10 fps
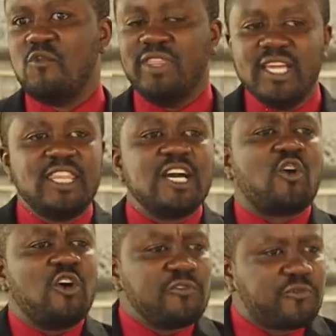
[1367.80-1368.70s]
within the
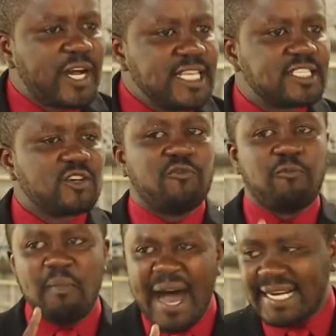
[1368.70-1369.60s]
confines
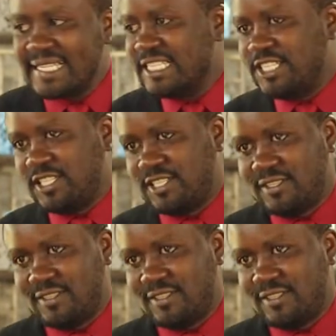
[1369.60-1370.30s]
of marriage